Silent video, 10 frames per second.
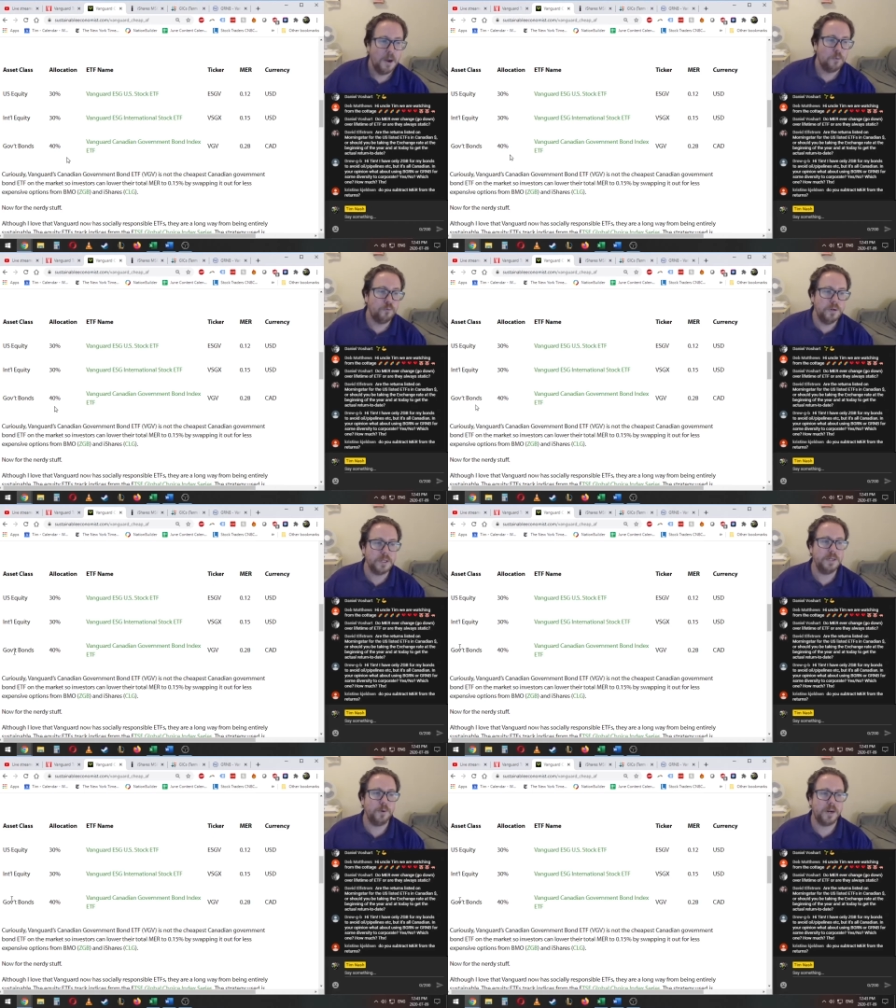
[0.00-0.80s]

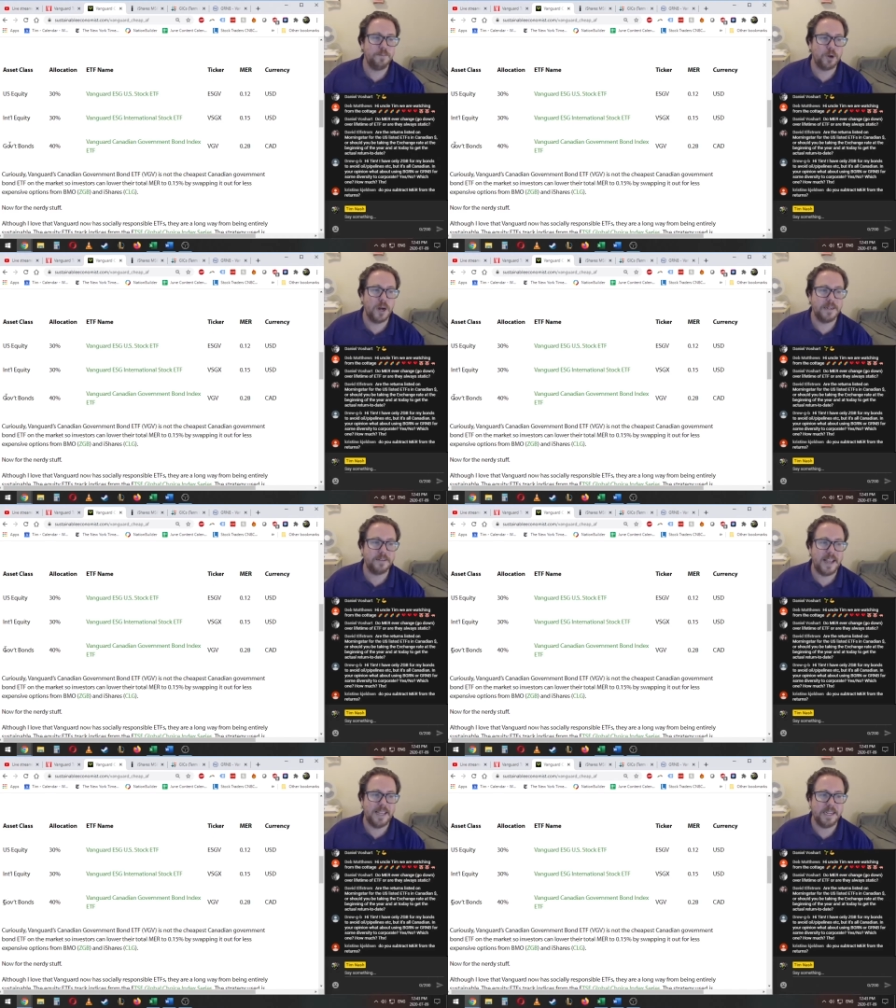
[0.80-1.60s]
Really what I'm trying to
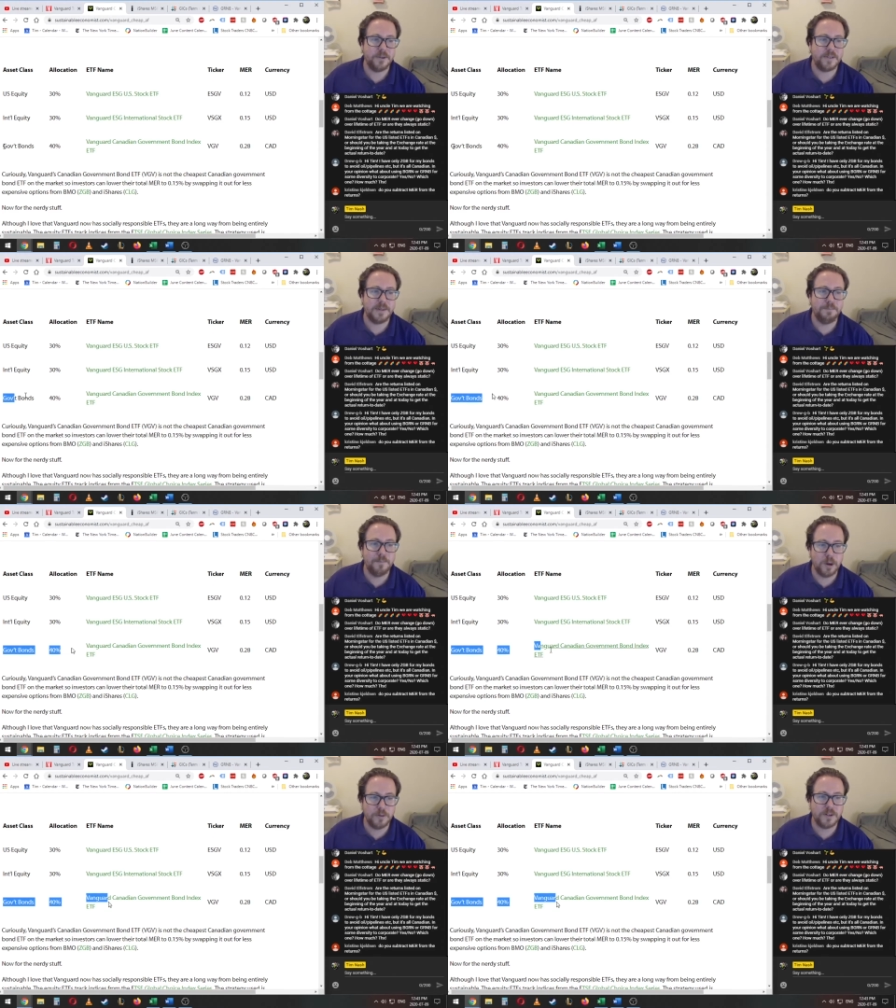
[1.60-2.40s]
say here is that
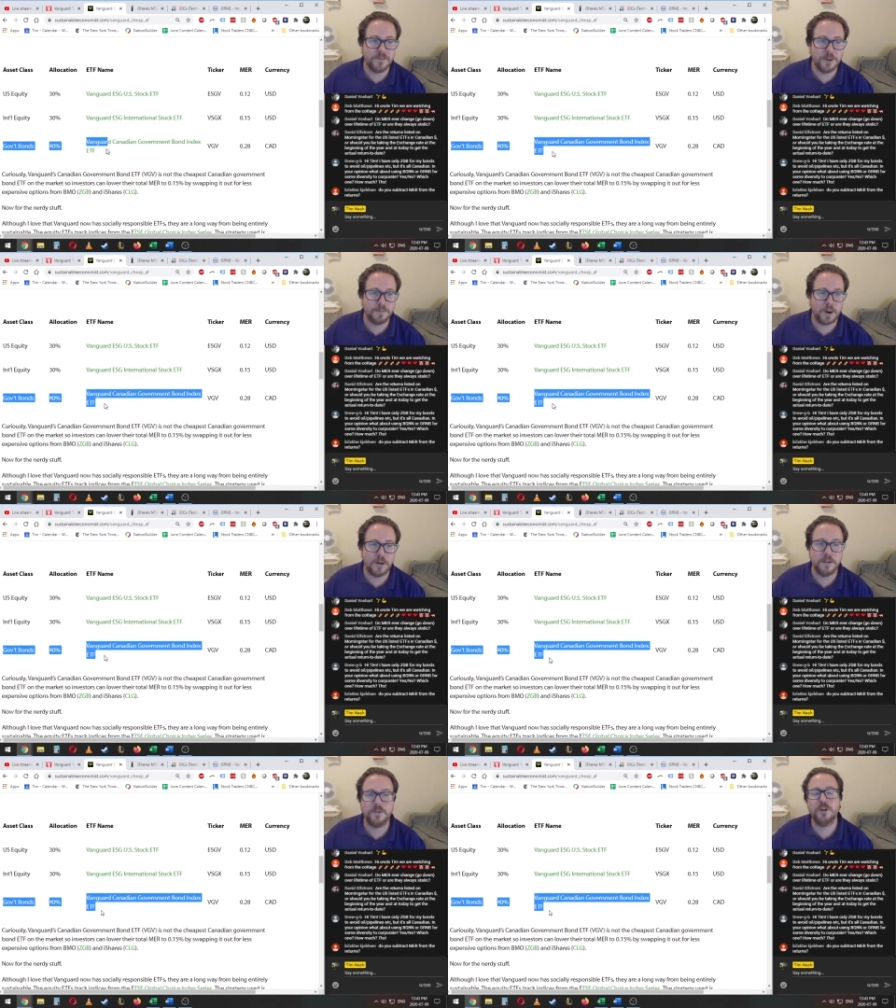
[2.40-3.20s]
most of your
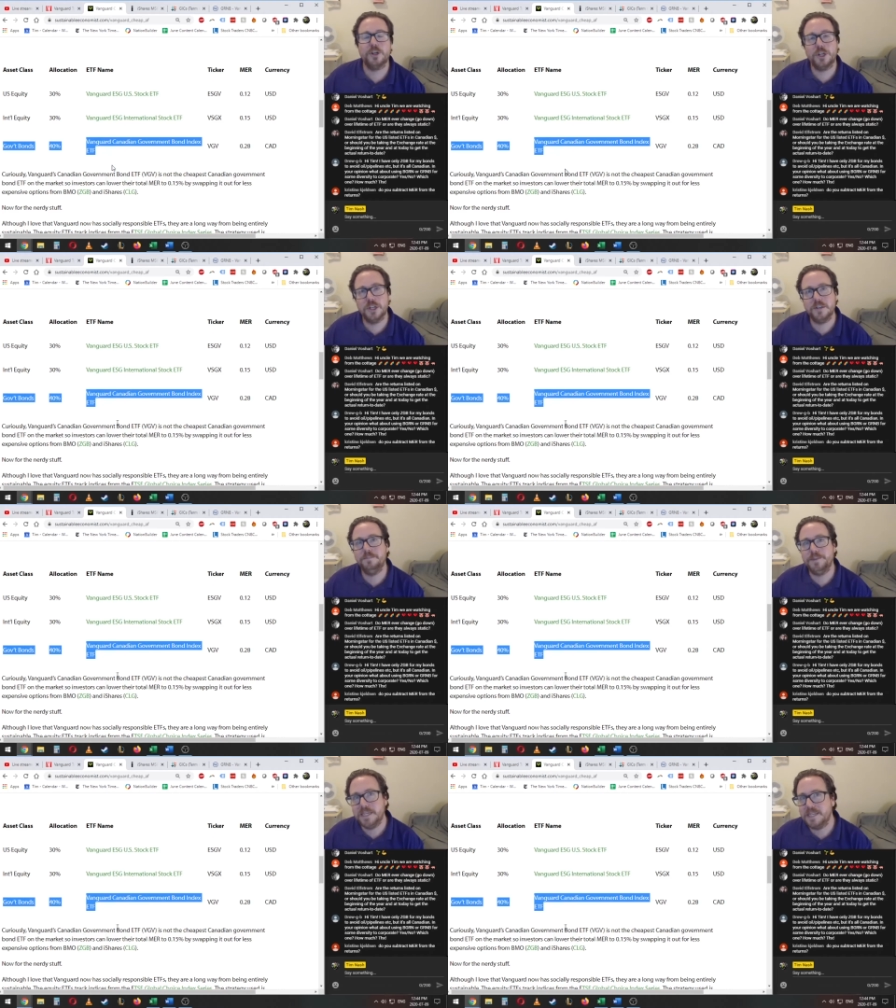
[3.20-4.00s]
bonds should
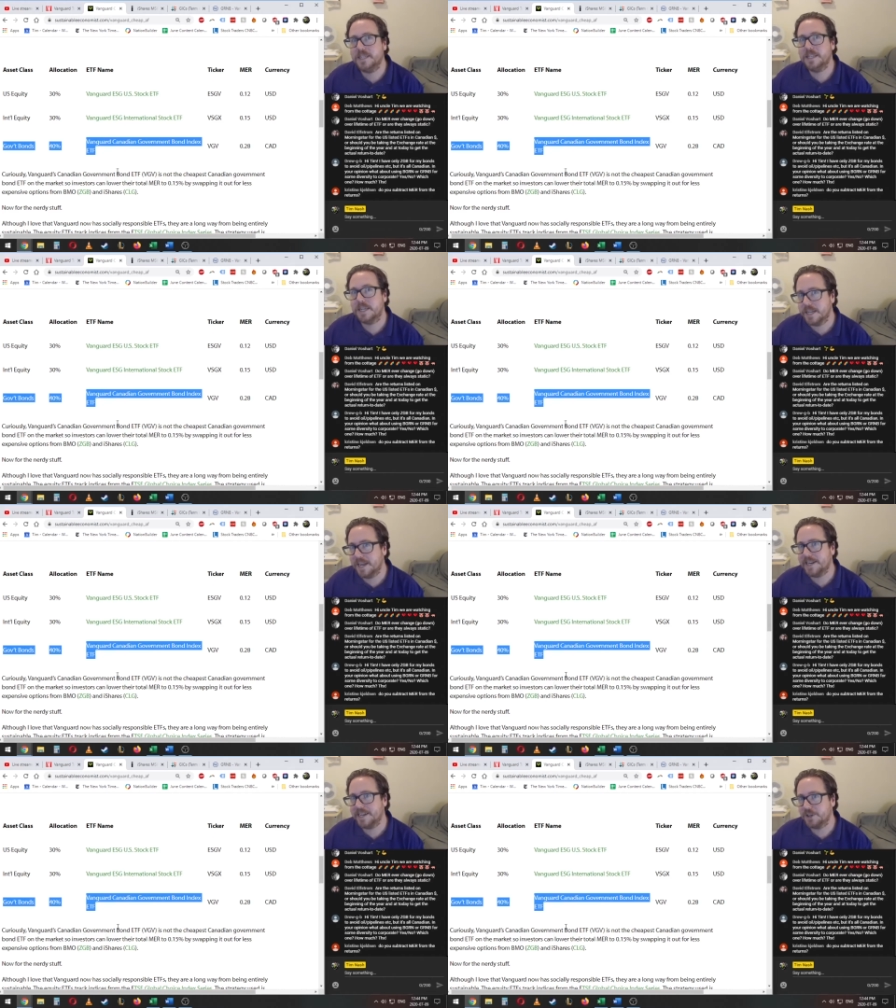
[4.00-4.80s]
be in
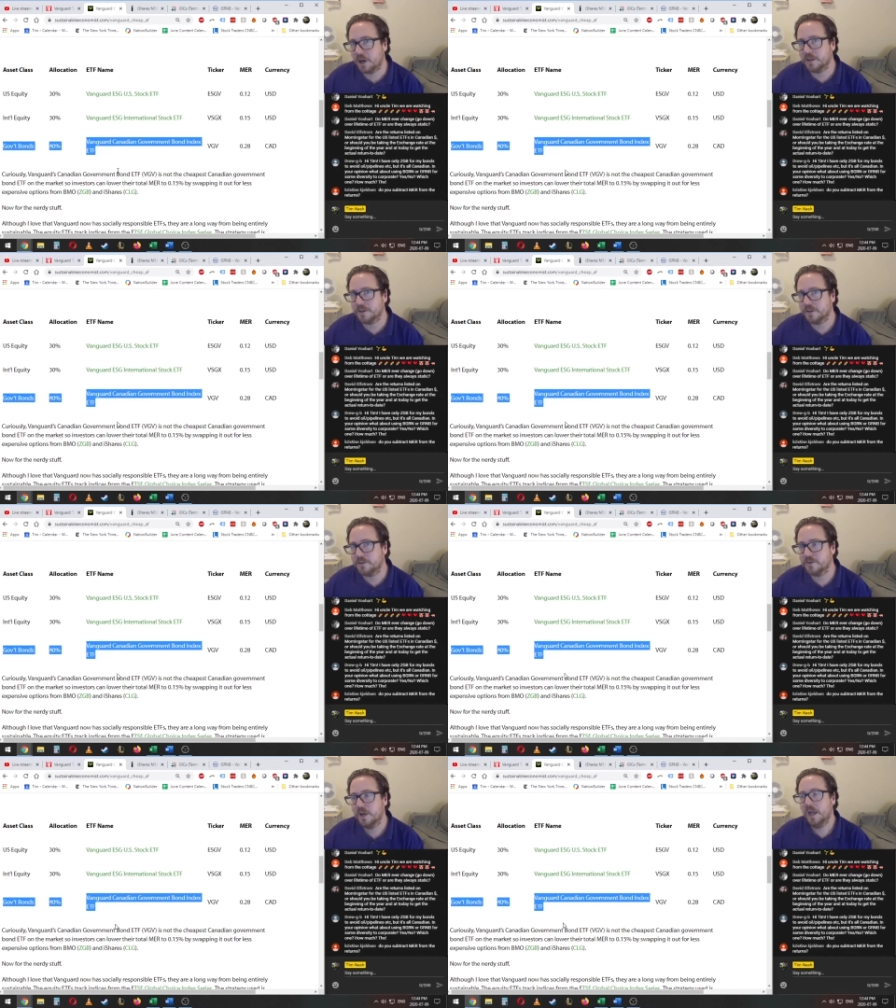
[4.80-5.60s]
Canadian dollars.